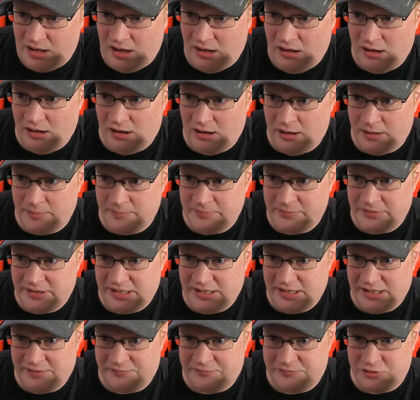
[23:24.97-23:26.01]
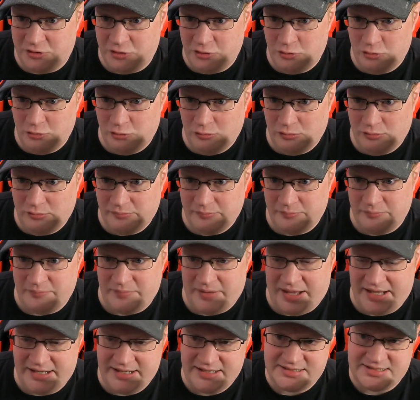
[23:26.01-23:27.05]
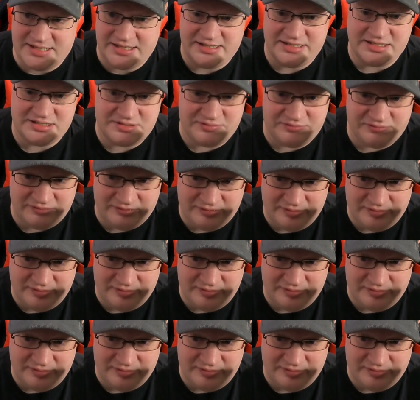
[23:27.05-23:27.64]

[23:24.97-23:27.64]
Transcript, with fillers: Um, if you made it to this